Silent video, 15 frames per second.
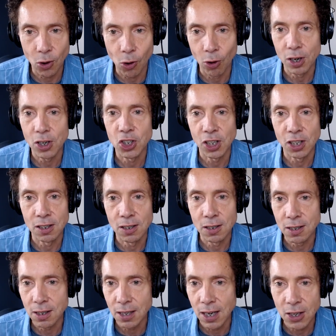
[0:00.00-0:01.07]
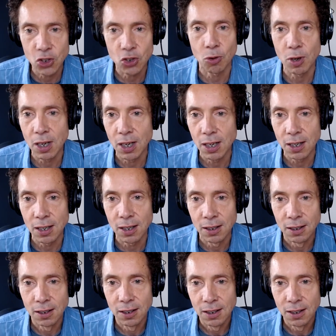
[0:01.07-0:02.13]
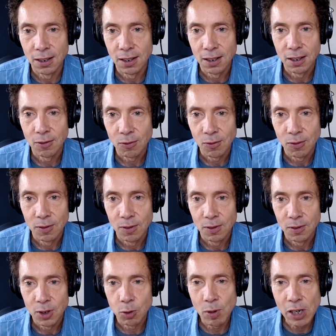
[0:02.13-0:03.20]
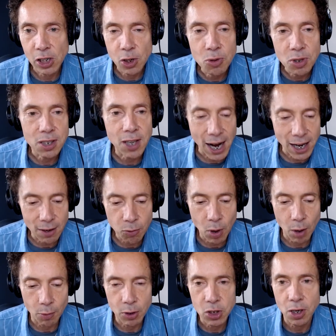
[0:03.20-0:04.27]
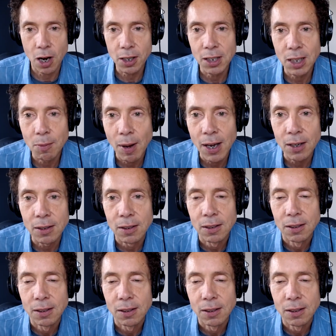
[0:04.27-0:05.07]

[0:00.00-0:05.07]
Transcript: origins, history? Do we lose sight of what we're talking about? So,